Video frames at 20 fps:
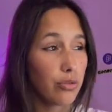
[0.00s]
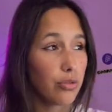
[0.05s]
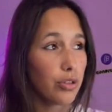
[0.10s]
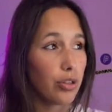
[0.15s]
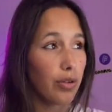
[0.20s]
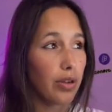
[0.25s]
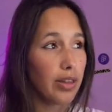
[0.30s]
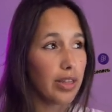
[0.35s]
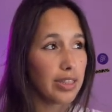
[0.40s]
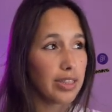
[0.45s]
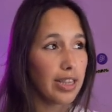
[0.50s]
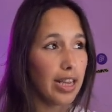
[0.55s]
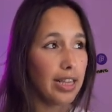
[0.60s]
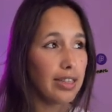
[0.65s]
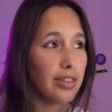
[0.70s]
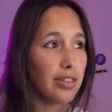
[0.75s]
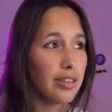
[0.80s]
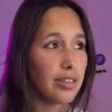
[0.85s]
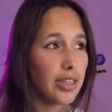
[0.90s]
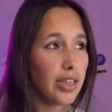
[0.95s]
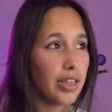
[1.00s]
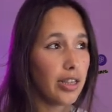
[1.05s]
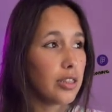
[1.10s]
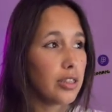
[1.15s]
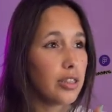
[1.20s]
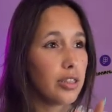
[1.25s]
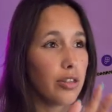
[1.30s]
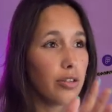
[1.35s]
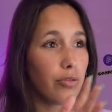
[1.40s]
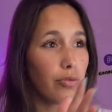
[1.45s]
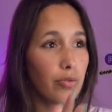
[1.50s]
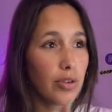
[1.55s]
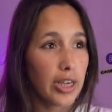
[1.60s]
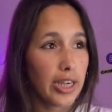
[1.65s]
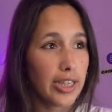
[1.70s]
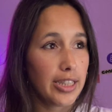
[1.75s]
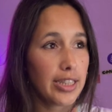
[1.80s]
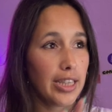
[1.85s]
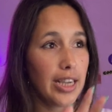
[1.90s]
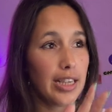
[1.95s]
So in this case, it's sticking to the
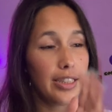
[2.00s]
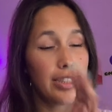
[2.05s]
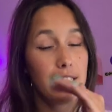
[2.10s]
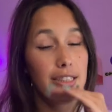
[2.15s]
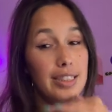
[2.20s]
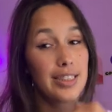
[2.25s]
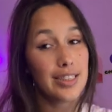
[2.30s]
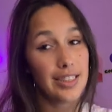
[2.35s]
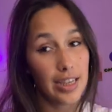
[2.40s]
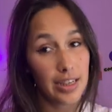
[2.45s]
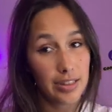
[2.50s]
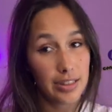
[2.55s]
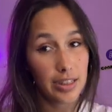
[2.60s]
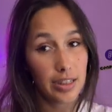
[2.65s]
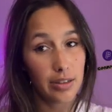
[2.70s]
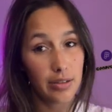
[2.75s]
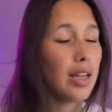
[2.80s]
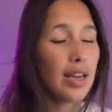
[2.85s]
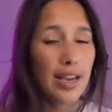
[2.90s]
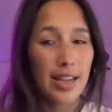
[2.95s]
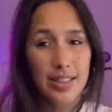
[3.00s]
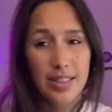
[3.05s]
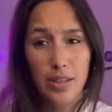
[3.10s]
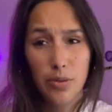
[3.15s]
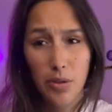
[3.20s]
right and to the center. Let's see